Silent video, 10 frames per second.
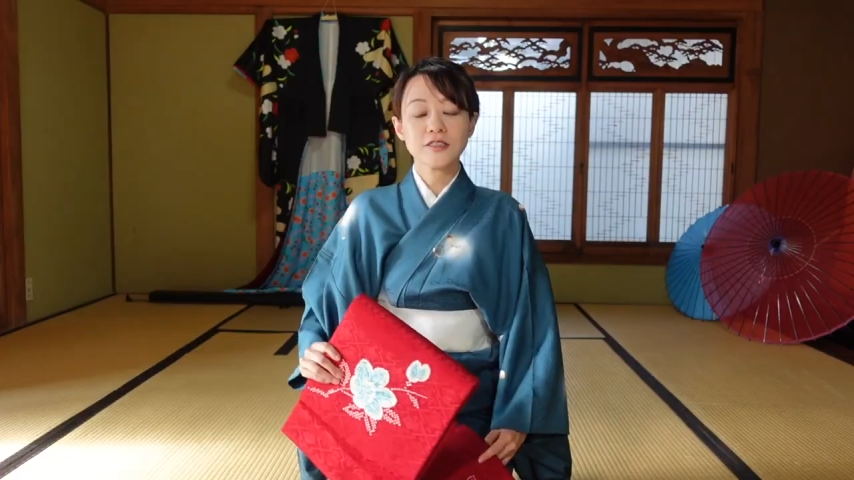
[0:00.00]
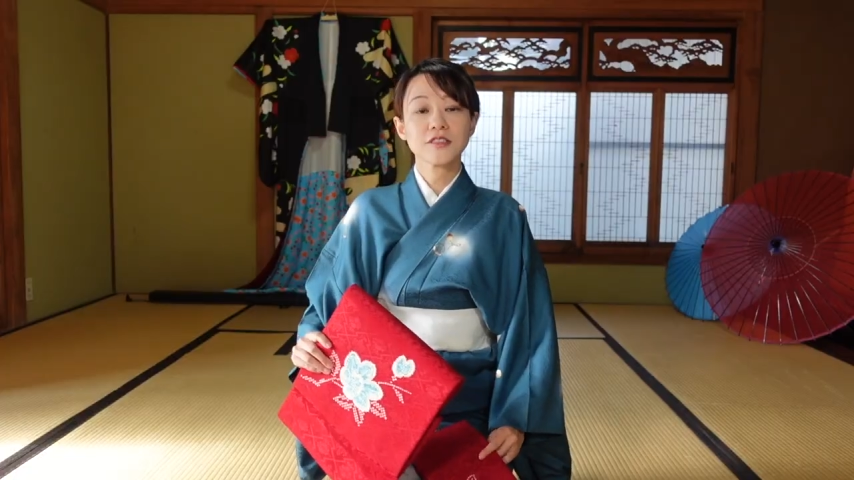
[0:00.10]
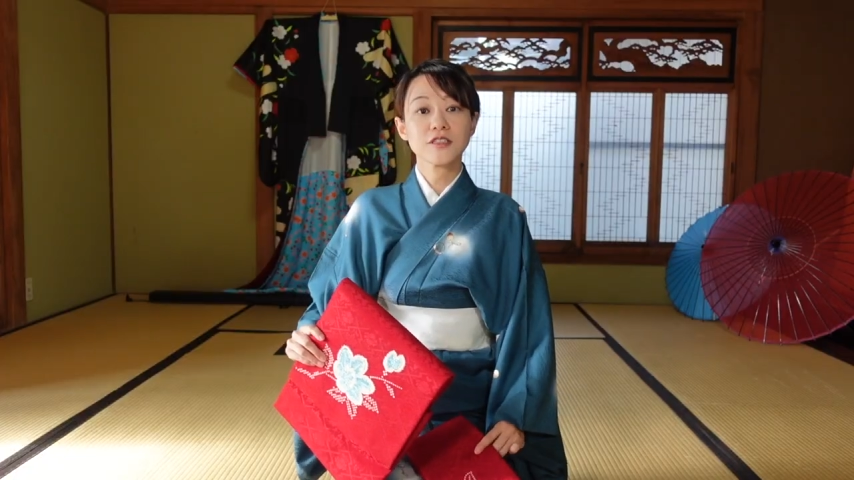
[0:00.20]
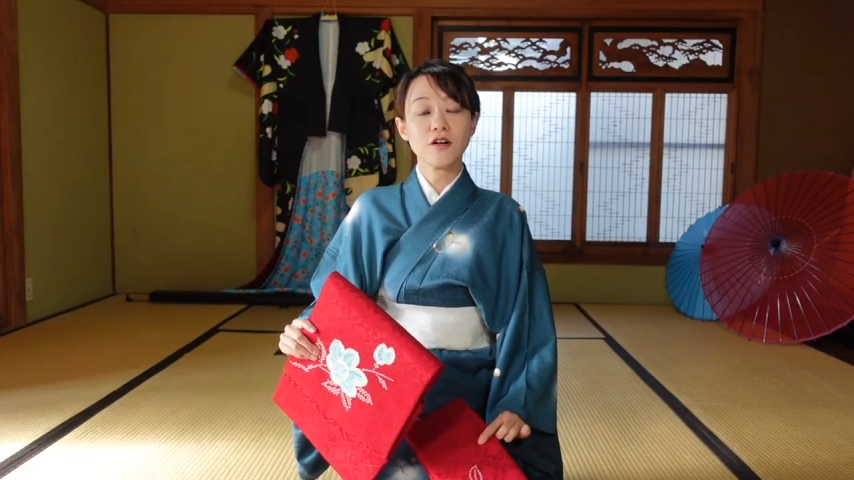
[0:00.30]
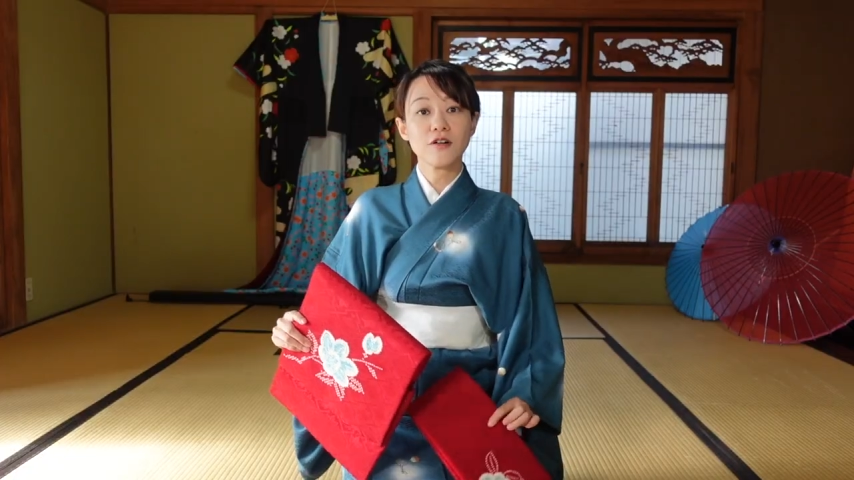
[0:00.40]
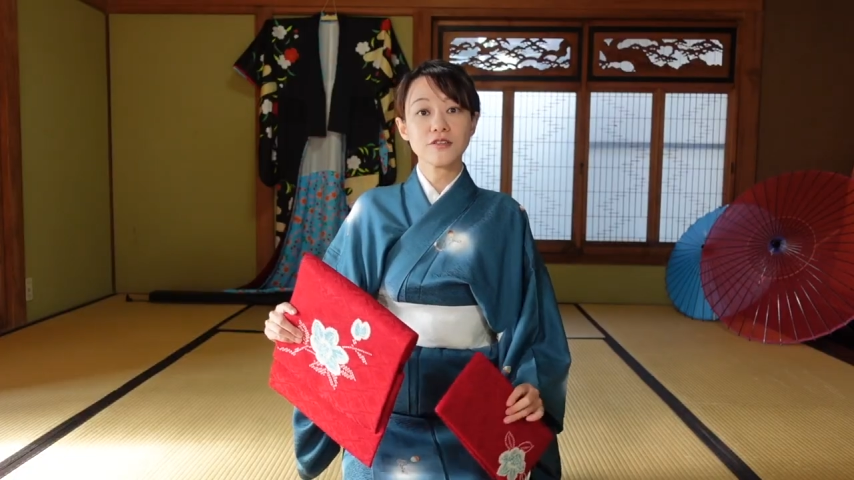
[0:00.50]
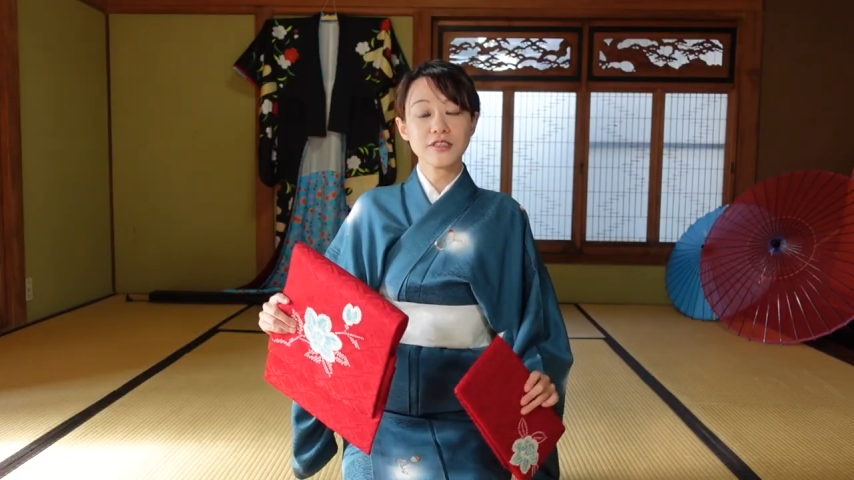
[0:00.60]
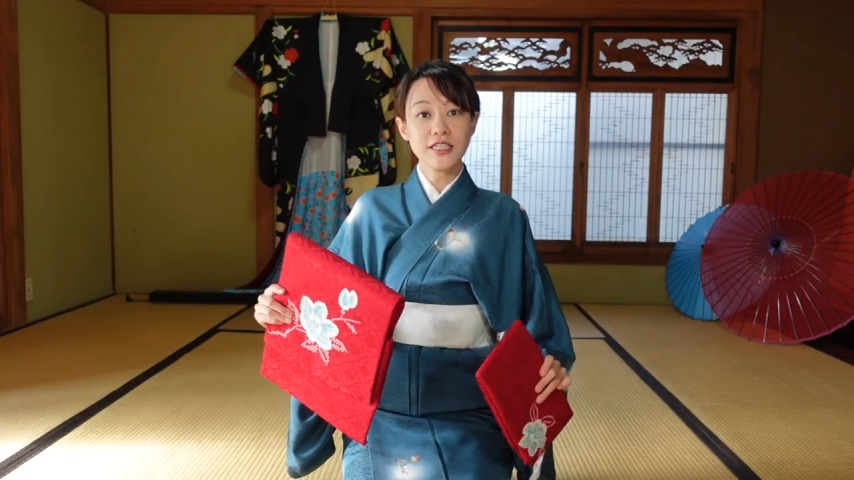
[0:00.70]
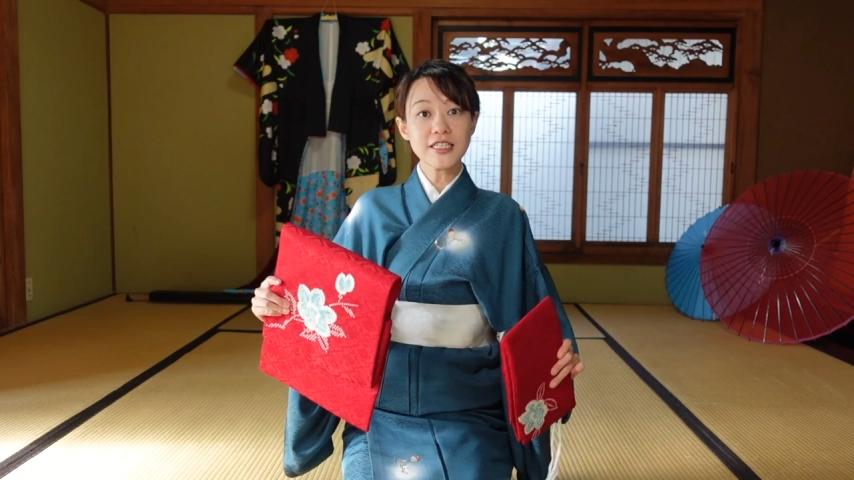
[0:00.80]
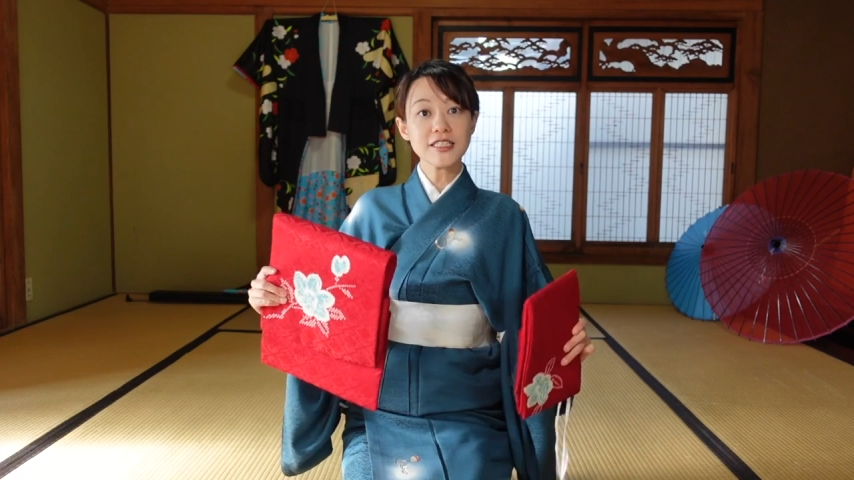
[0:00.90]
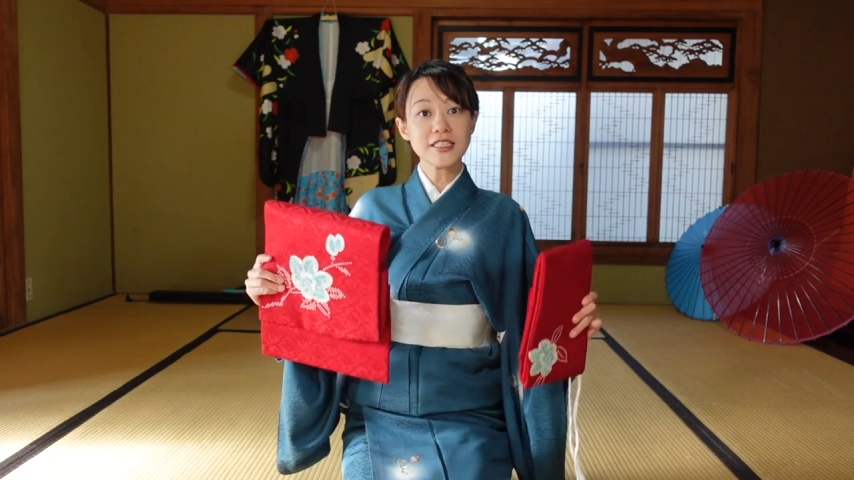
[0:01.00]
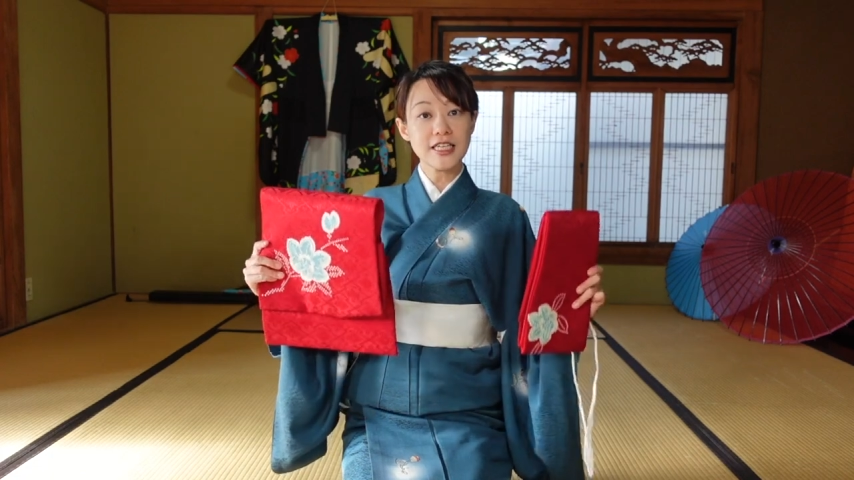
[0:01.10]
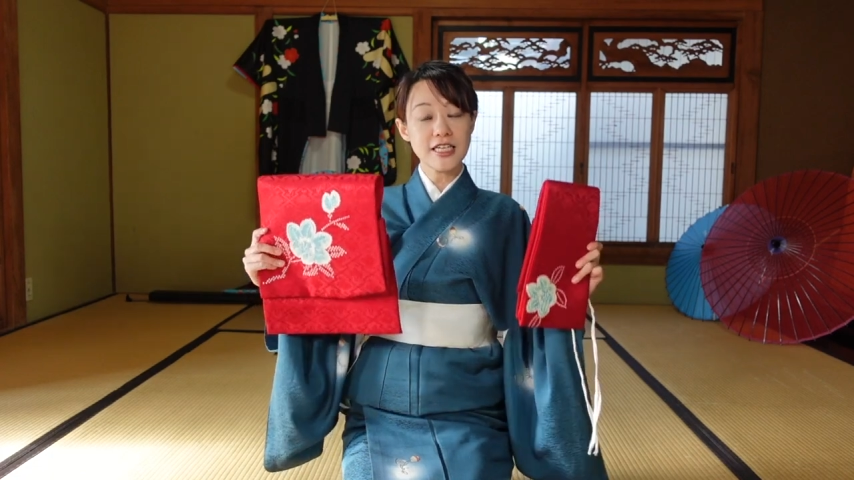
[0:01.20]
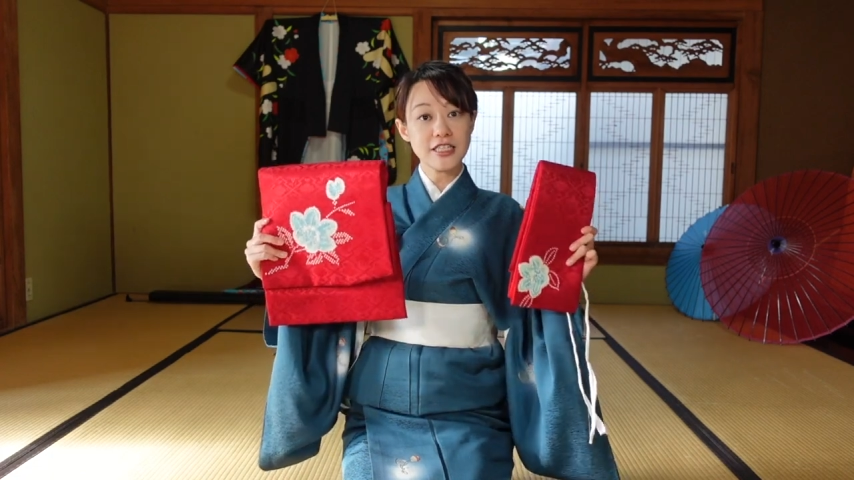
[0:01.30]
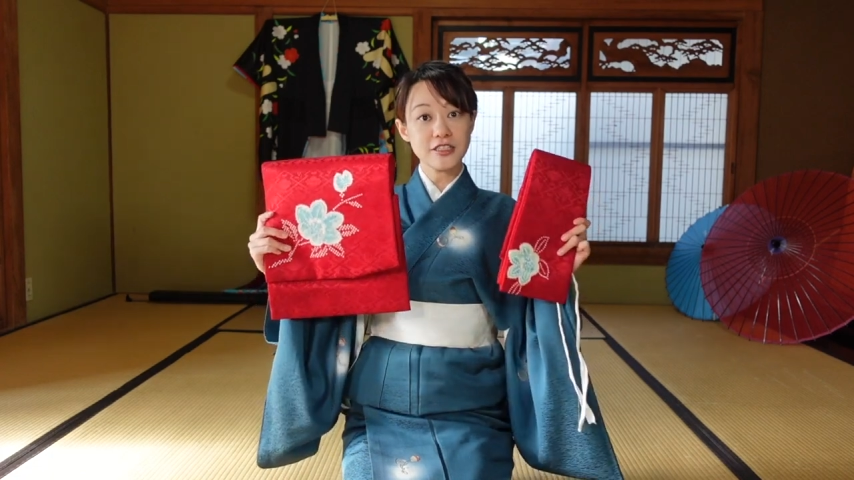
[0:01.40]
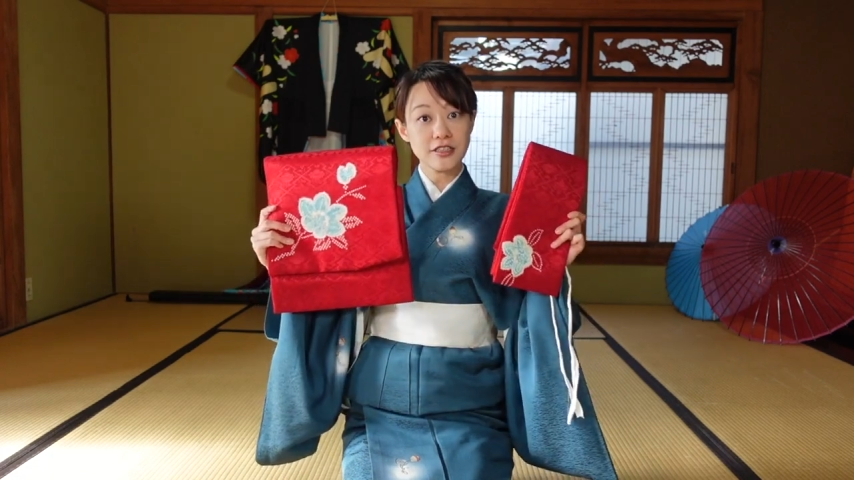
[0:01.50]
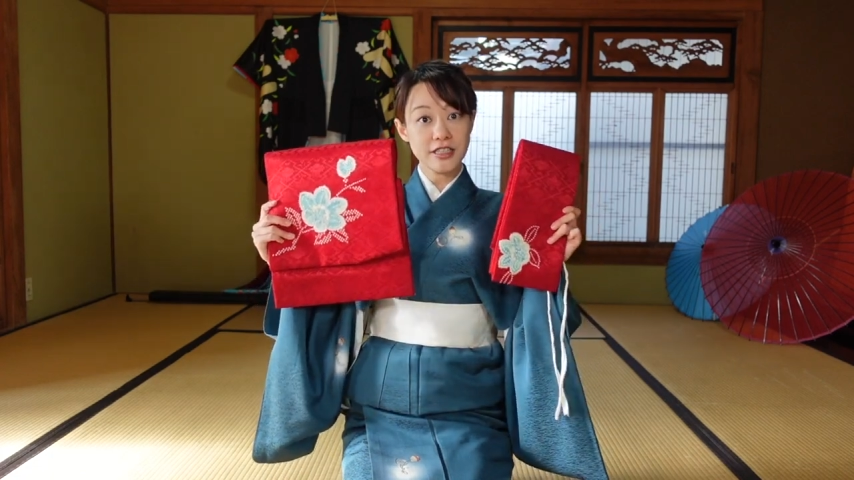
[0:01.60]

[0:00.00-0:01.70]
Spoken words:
So this is